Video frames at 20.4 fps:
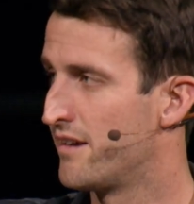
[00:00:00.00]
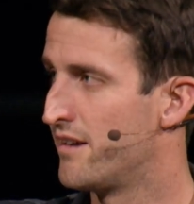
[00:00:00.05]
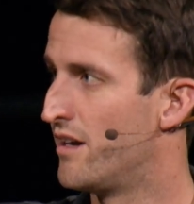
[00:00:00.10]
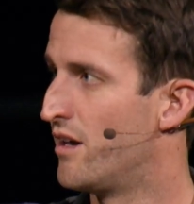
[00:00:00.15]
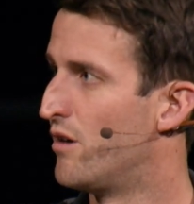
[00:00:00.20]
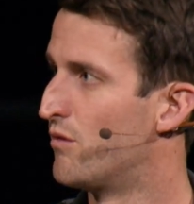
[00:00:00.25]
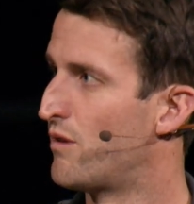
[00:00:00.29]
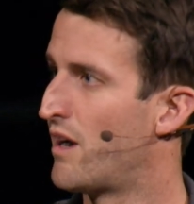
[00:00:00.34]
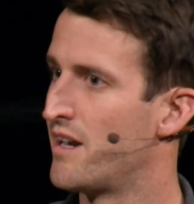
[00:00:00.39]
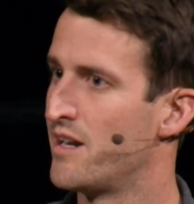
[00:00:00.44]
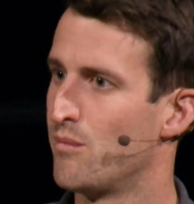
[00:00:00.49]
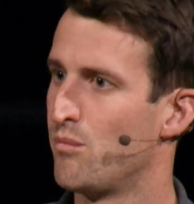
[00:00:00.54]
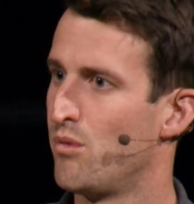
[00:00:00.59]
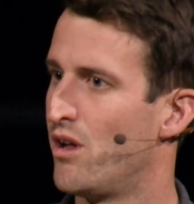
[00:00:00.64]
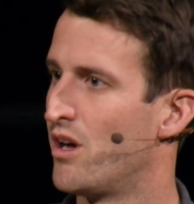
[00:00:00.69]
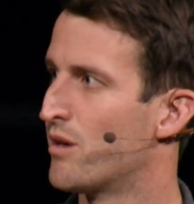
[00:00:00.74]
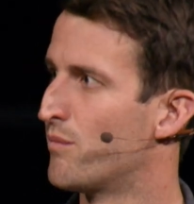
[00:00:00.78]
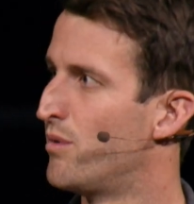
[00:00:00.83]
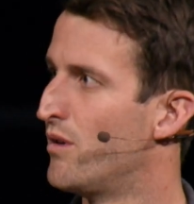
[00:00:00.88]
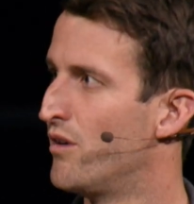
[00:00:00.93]
Writing a
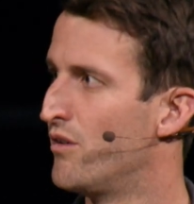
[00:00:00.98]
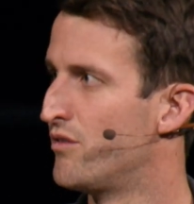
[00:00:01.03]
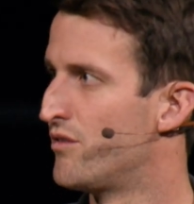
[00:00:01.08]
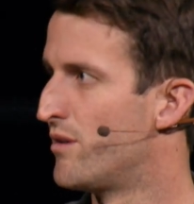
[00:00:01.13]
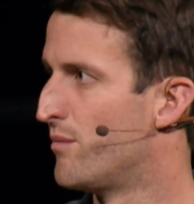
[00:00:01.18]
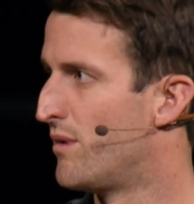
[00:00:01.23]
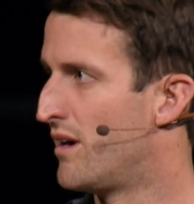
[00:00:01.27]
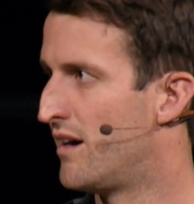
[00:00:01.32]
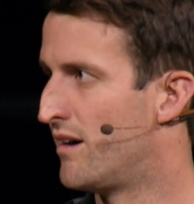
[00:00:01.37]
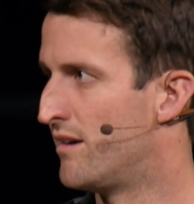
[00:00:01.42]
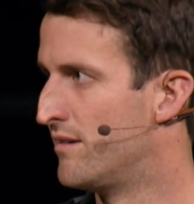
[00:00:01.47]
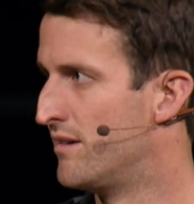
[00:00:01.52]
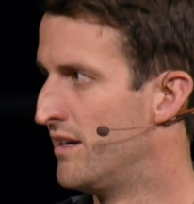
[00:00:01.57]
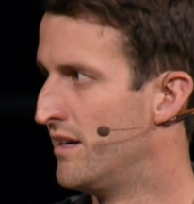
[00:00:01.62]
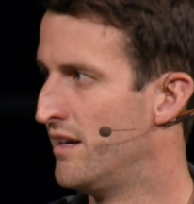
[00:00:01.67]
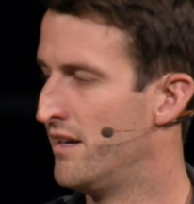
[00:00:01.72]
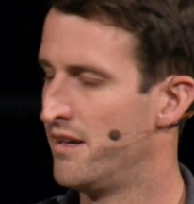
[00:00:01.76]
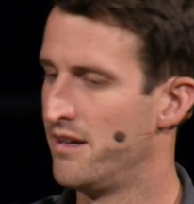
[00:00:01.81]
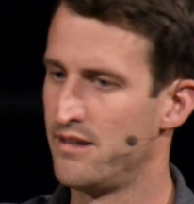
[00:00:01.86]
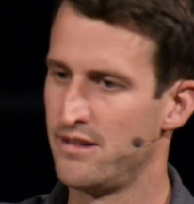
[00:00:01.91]
blog post about
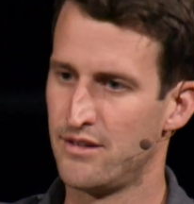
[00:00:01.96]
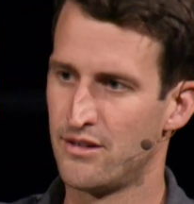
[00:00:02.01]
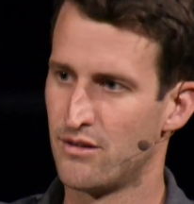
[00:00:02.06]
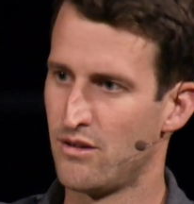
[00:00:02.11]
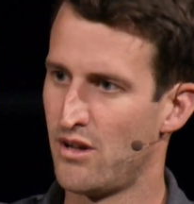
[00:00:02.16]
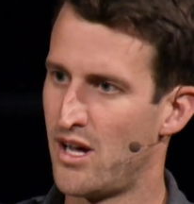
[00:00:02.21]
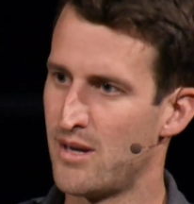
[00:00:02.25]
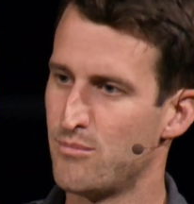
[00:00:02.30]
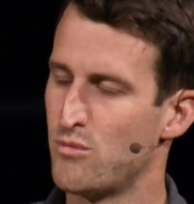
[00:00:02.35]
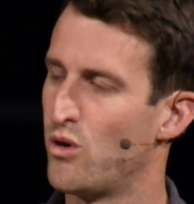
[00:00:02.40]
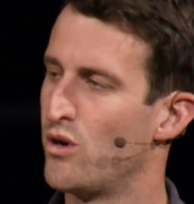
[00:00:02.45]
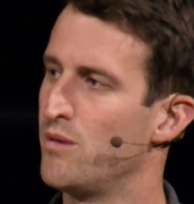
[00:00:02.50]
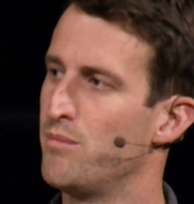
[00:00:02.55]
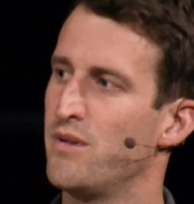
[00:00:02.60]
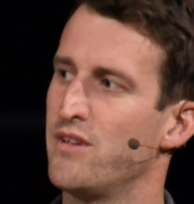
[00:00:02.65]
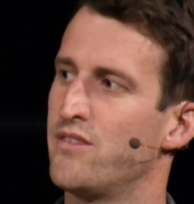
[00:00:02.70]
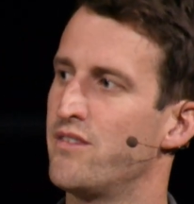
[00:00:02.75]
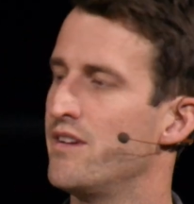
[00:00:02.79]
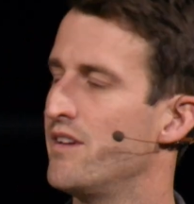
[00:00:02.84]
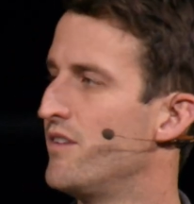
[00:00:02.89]
your lawn mowing
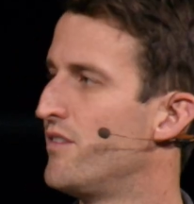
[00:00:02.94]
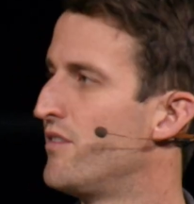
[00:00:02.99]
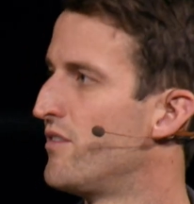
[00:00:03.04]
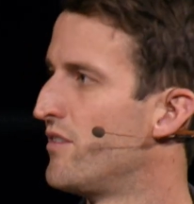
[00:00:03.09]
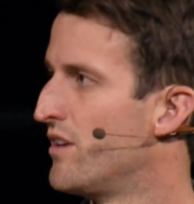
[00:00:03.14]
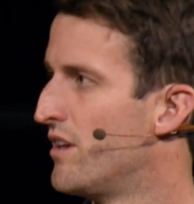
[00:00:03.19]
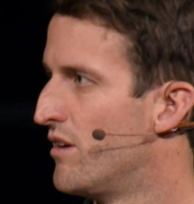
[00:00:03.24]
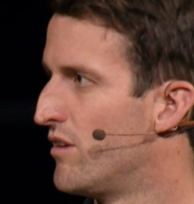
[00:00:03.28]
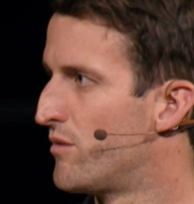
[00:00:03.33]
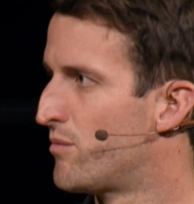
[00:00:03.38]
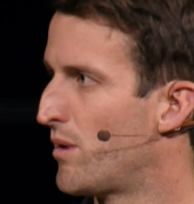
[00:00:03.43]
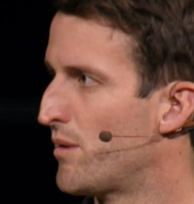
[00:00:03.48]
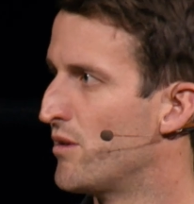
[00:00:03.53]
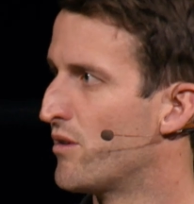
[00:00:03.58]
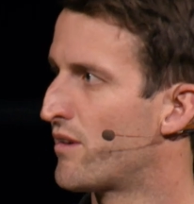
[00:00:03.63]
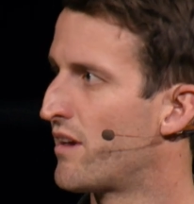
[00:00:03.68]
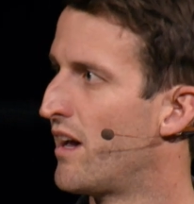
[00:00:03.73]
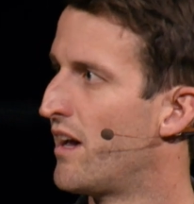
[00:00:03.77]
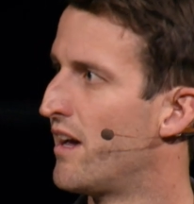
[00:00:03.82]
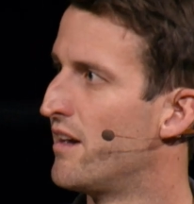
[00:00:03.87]
business, it's
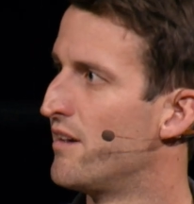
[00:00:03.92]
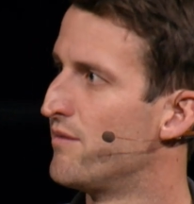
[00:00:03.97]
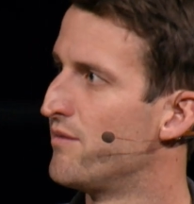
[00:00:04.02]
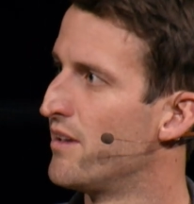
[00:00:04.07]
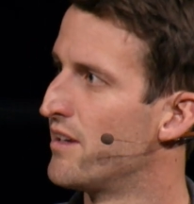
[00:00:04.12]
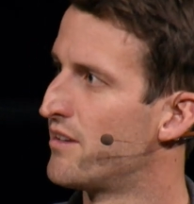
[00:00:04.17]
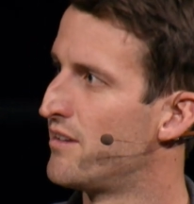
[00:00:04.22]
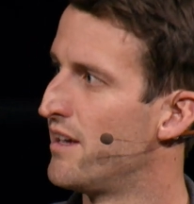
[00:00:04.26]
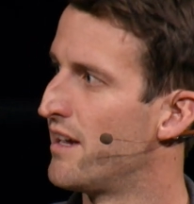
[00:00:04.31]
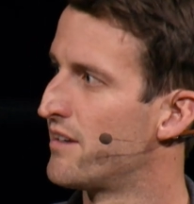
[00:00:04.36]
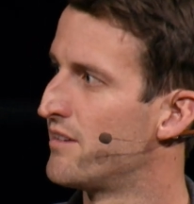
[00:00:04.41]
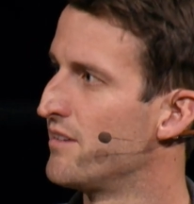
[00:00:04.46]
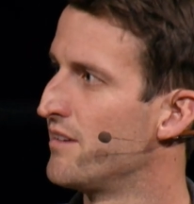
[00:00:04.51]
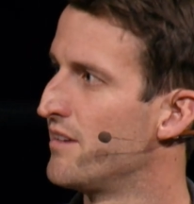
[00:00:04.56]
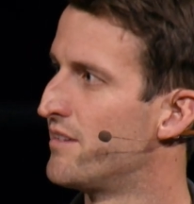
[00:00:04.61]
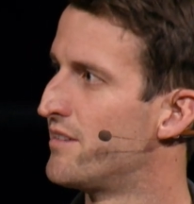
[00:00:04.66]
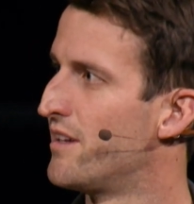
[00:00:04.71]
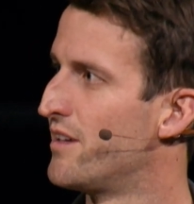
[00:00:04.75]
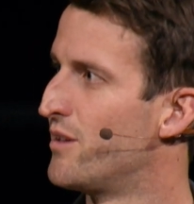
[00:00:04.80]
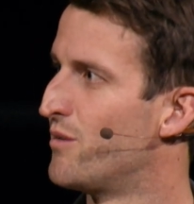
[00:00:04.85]
probably okay if like you
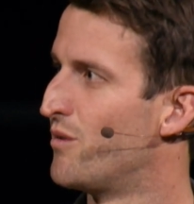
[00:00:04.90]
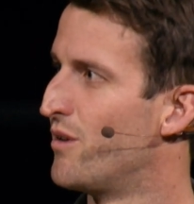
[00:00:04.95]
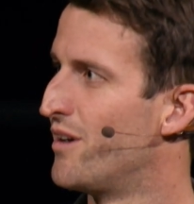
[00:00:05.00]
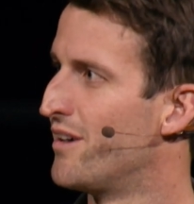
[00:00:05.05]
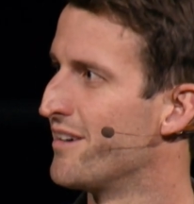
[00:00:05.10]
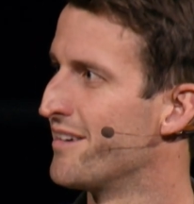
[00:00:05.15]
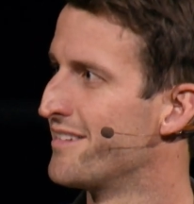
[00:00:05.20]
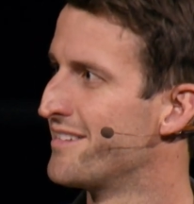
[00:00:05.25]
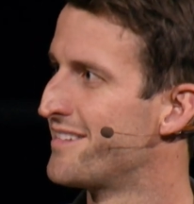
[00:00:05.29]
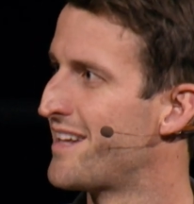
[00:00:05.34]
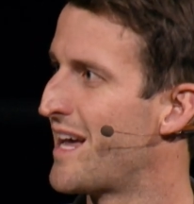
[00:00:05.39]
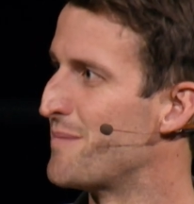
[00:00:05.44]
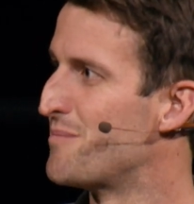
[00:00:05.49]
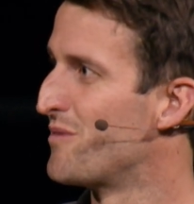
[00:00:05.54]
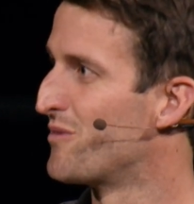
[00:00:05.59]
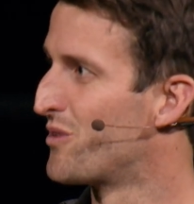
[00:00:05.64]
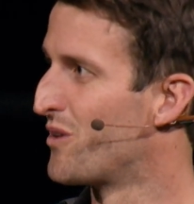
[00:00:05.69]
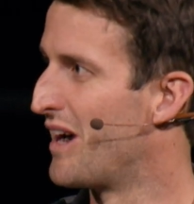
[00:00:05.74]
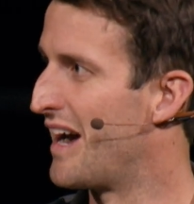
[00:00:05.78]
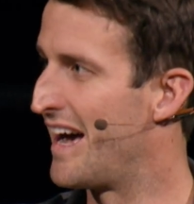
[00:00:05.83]
accidentally said the wrong type
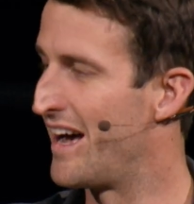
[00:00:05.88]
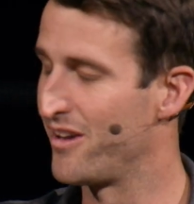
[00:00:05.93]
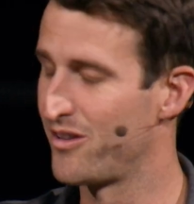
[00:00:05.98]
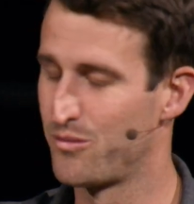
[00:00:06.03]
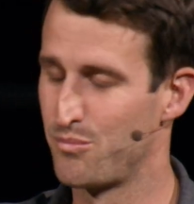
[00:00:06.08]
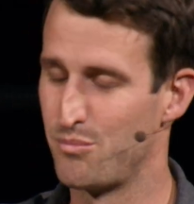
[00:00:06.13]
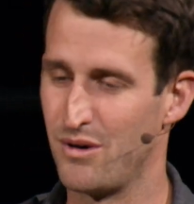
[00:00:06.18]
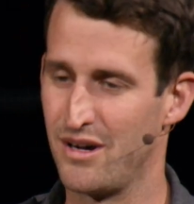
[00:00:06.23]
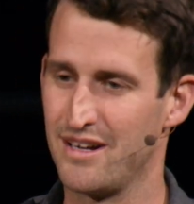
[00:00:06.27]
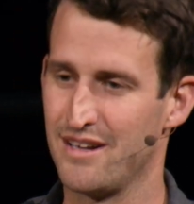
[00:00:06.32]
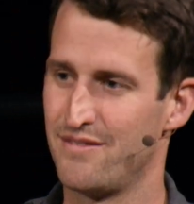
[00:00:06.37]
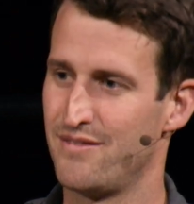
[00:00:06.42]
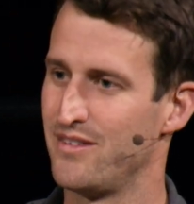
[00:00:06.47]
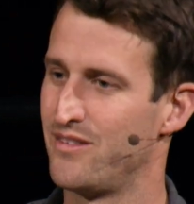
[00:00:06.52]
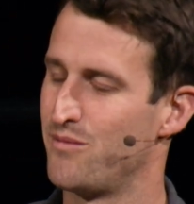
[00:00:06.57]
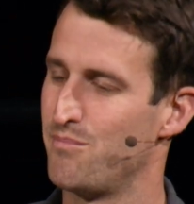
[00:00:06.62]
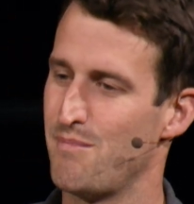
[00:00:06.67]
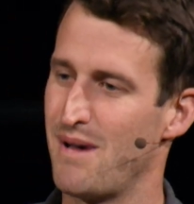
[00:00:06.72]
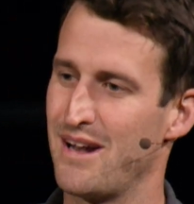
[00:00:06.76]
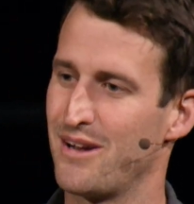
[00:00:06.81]
of grass. But if
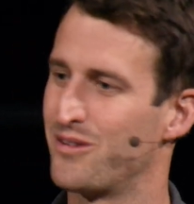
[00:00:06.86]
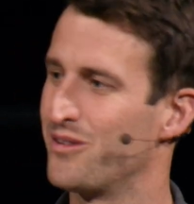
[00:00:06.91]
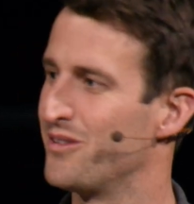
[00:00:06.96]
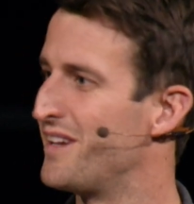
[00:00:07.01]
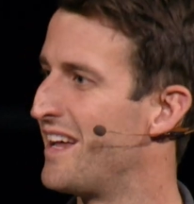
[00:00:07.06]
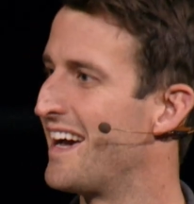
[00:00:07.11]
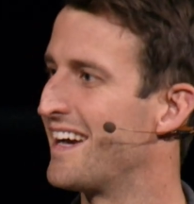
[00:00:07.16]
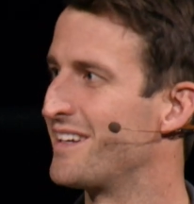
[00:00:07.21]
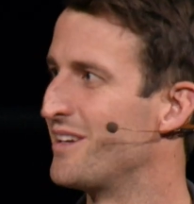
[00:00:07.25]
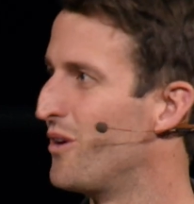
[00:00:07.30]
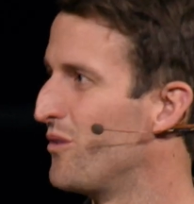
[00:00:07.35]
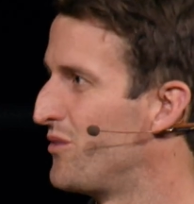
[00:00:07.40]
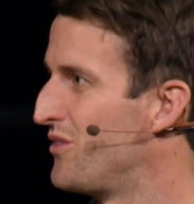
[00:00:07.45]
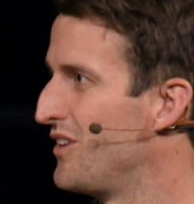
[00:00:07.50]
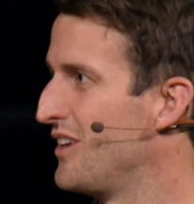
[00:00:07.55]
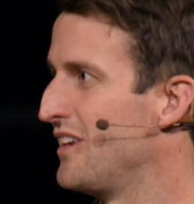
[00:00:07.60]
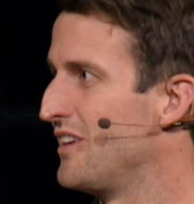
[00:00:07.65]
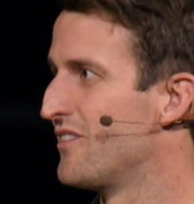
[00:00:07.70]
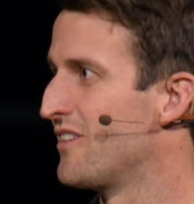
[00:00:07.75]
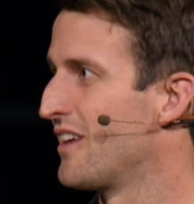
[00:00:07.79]
it's medical
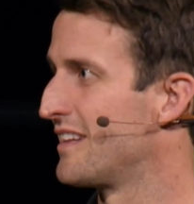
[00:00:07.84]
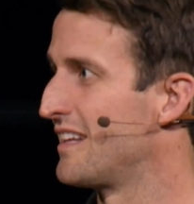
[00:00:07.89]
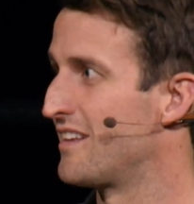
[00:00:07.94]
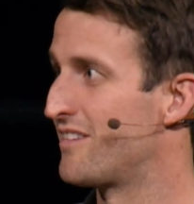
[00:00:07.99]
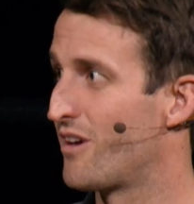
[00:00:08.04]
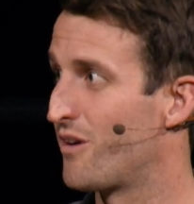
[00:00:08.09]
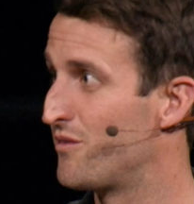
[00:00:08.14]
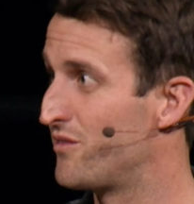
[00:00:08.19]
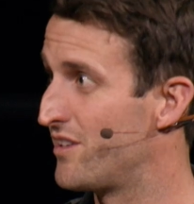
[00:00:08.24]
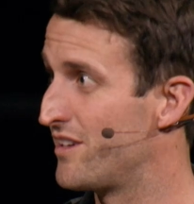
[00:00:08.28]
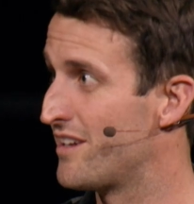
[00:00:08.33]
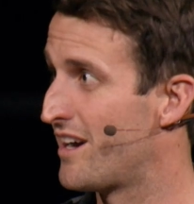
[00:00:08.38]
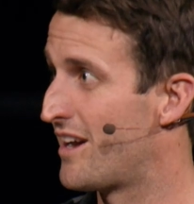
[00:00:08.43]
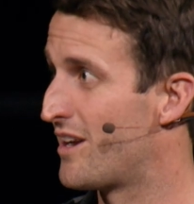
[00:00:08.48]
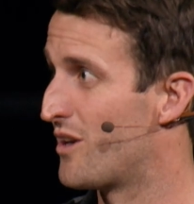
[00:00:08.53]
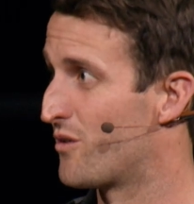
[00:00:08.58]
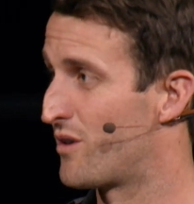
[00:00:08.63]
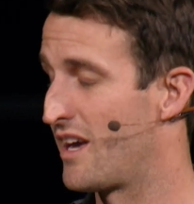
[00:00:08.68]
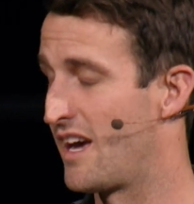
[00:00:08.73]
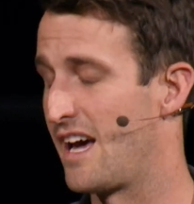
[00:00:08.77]
diagnoses, like that's obviously
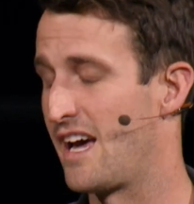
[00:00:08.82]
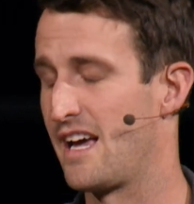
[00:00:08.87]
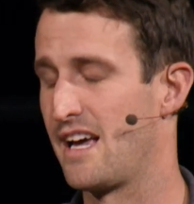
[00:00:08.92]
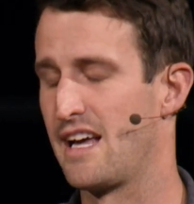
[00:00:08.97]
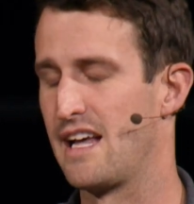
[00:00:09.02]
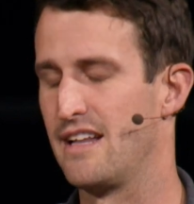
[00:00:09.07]
not okay.